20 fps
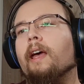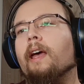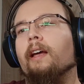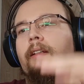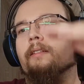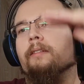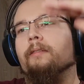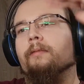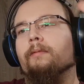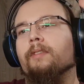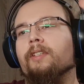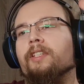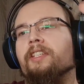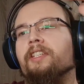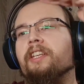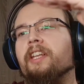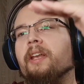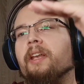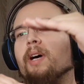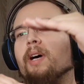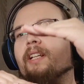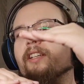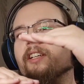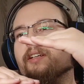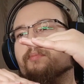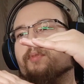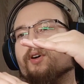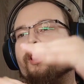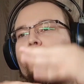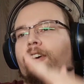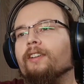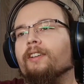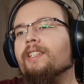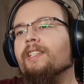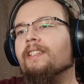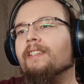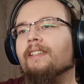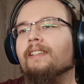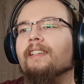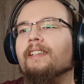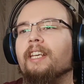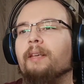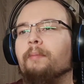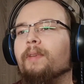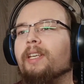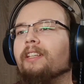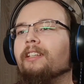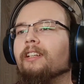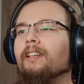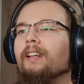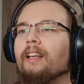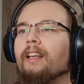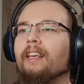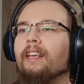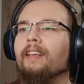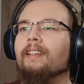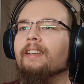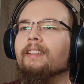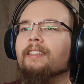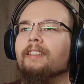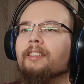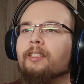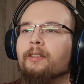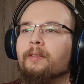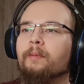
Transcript: And cinematic bars immediately.